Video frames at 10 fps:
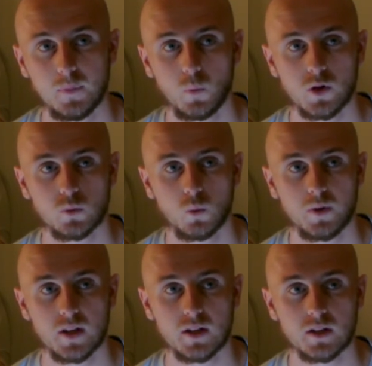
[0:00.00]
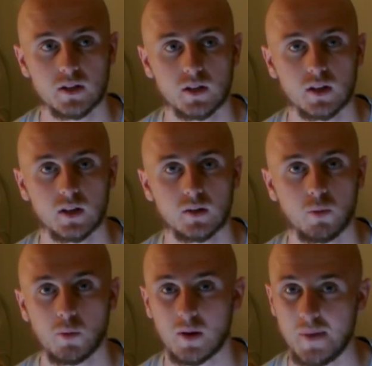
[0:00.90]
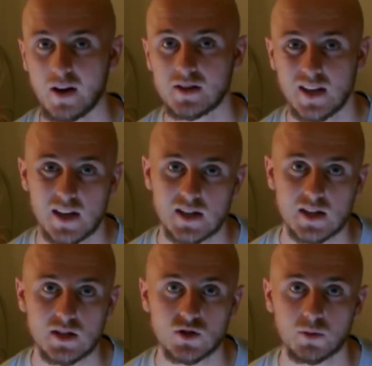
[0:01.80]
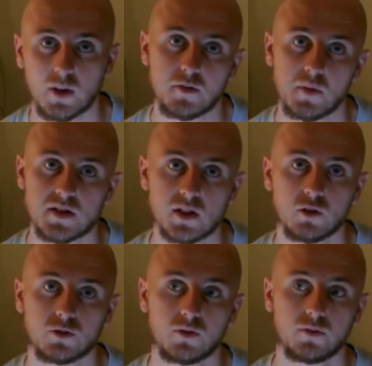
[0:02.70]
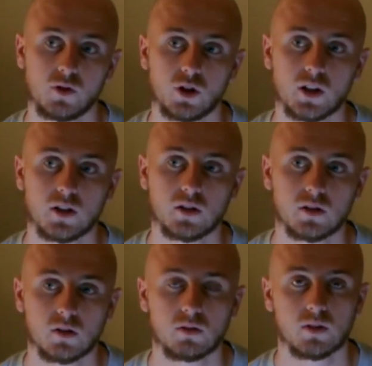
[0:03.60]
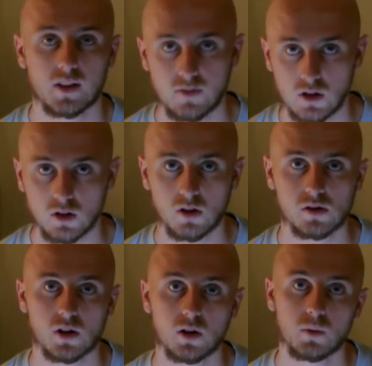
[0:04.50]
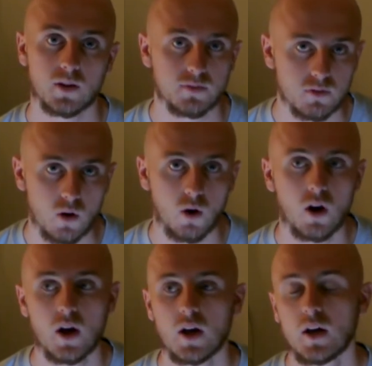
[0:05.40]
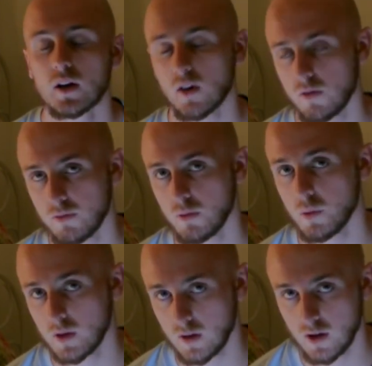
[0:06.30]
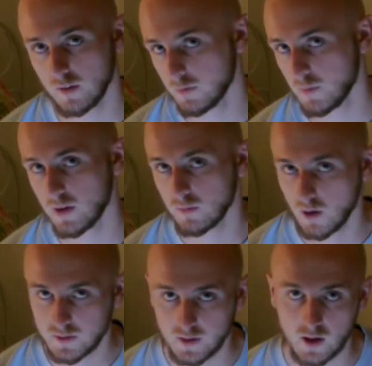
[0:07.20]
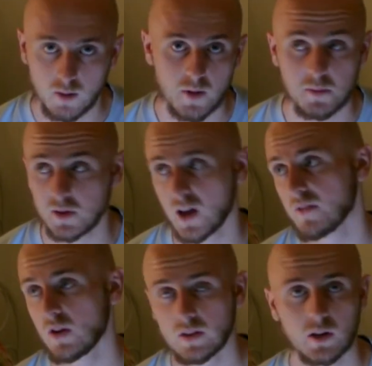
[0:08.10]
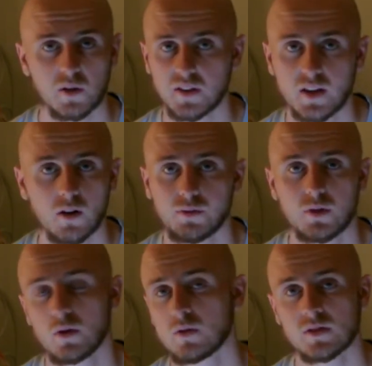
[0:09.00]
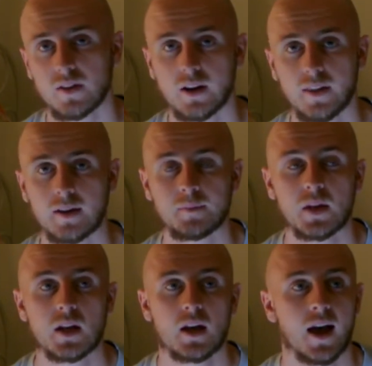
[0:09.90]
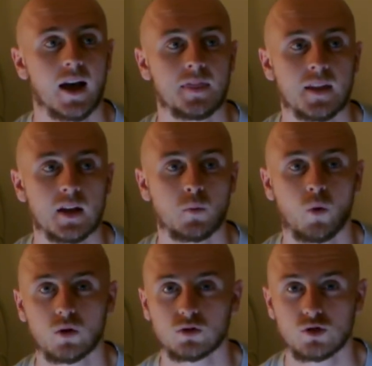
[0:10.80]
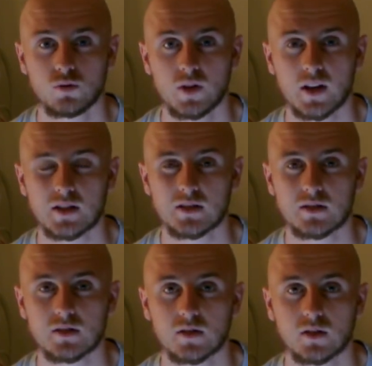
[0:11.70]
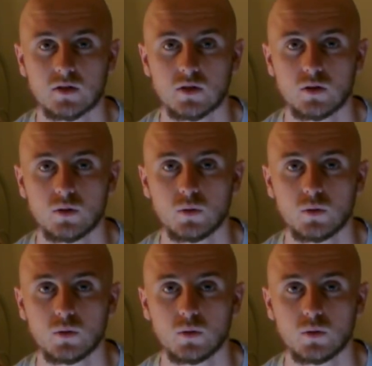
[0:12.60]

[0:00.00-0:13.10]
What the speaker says: which will be probably about a day each. I'm giving myself to fully give it a good go. If not, go through it, learn from it, write it up, maybe have another go in the afternoon, something like that. And then 1 or 2 days to